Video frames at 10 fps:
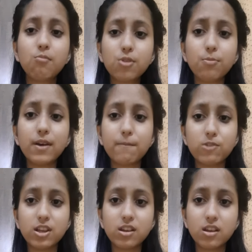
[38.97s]

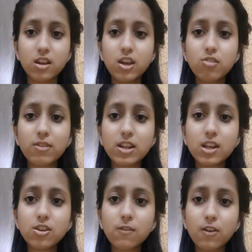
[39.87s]
Probably.
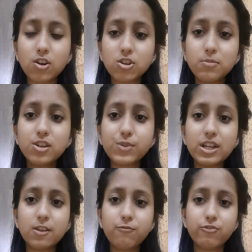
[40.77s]
20th of October
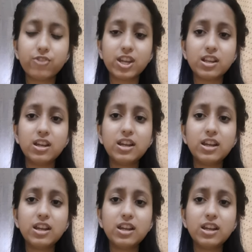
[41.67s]
2015.